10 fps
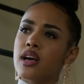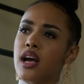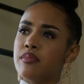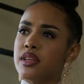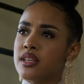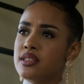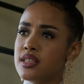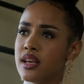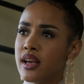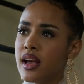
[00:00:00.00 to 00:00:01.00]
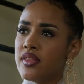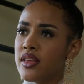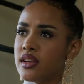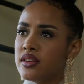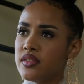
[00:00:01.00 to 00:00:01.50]
happiness at the
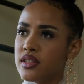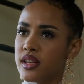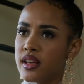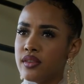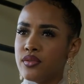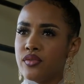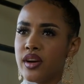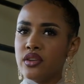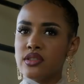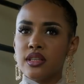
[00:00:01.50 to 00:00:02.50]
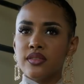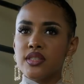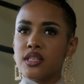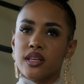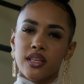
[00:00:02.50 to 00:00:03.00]
end of the day. If you find yourself
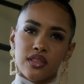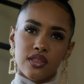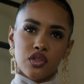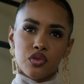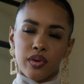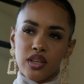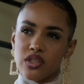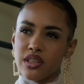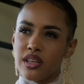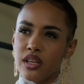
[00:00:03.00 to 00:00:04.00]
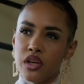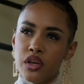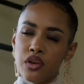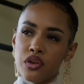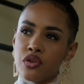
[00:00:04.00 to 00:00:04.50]
stuck in a situation and
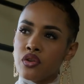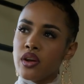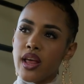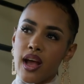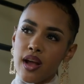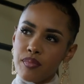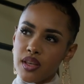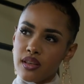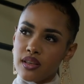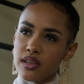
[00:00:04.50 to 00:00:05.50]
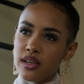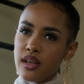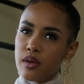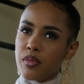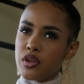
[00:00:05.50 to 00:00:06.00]
you're not happy,
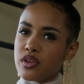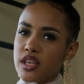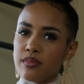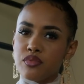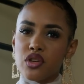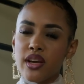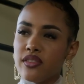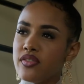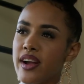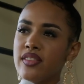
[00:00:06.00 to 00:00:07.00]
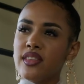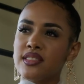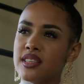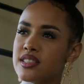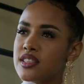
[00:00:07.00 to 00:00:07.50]
but you keep trying to find
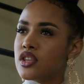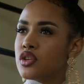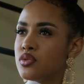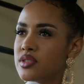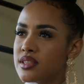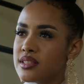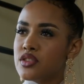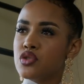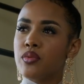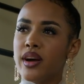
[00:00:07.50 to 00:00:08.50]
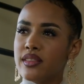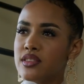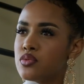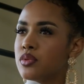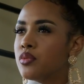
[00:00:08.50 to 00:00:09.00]
these excuses as to why
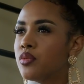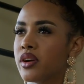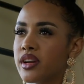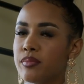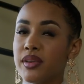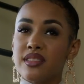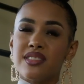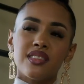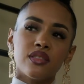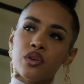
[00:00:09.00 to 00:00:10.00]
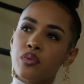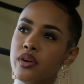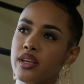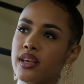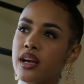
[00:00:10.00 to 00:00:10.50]
this will work, but it's still not
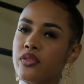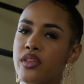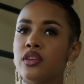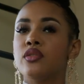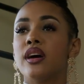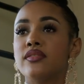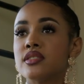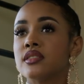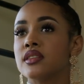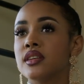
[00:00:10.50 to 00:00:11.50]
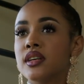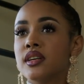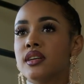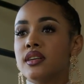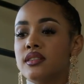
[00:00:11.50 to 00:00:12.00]
working out, then you have to
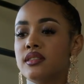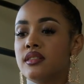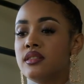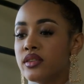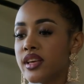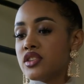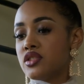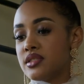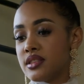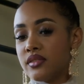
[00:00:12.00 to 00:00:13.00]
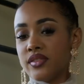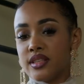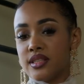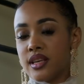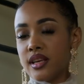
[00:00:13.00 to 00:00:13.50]
look at yourself and
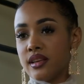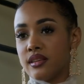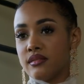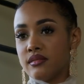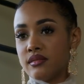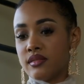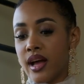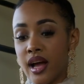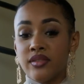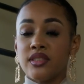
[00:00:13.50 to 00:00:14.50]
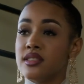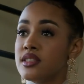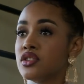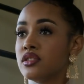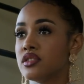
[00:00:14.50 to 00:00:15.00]
say, I have a
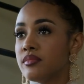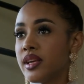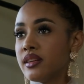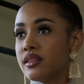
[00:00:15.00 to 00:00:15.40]
decision to make.